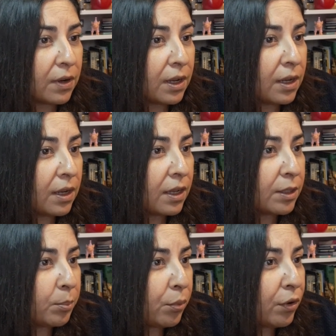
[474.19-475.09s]

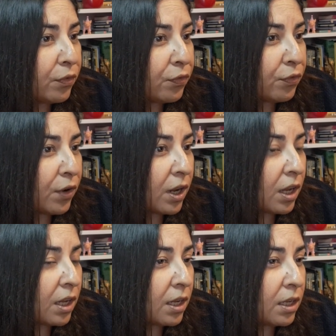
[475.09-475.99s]
The
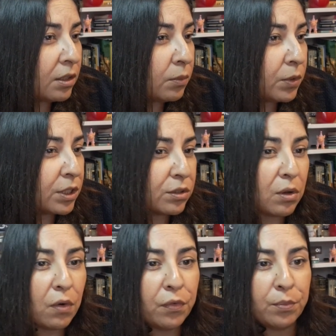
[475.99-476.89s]
Boyfriend, We
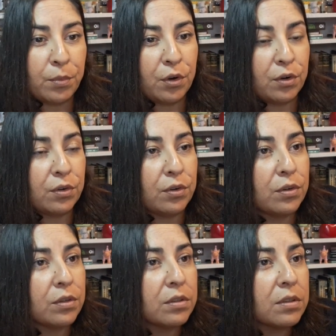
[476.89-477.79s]
Solve
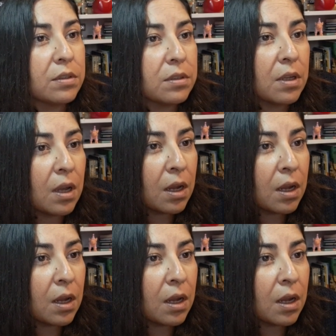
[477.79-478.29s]
Murders.